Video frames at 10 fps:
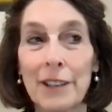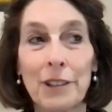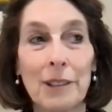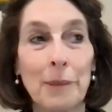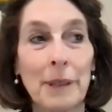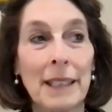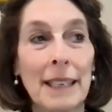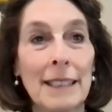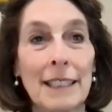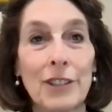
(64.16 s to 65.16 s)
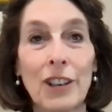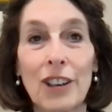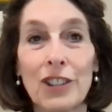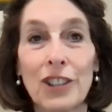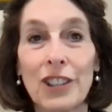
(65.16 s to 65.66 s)
could be an
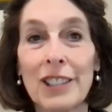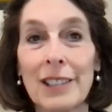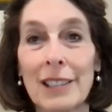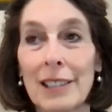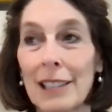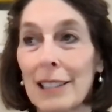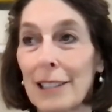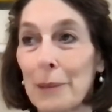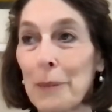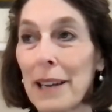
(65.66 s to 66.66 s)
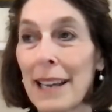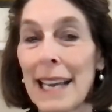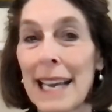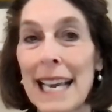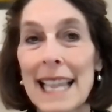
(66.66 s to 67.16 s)
endogenous system
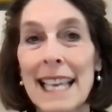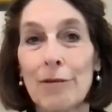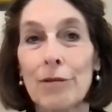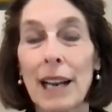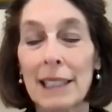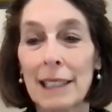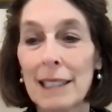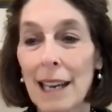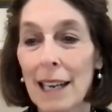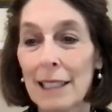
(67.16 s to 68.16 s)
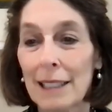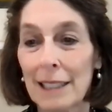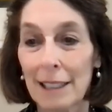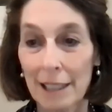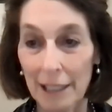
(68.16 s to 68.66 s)
that recognized
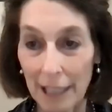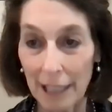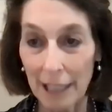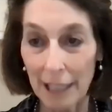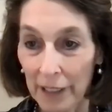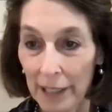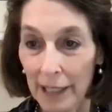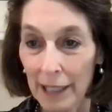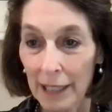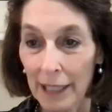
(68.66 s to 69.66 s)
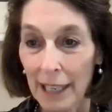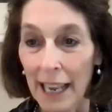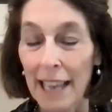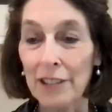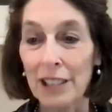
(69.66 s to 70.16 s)
self
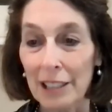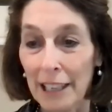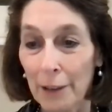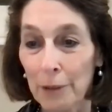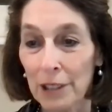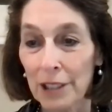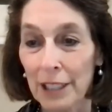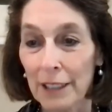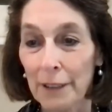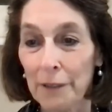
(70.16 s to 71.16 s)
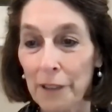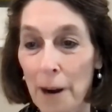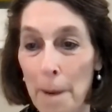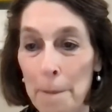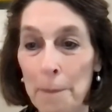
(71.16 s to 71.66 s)
and distinguished it
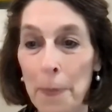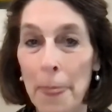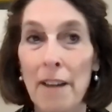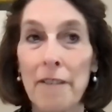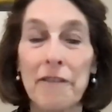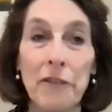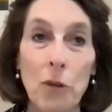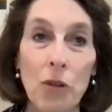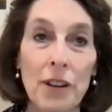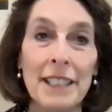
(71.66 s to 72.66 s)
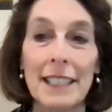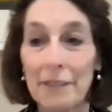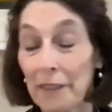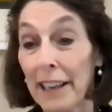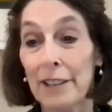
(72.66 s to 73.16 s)
from foreign
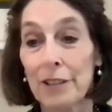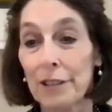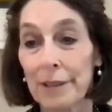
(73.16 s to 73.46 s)
invaders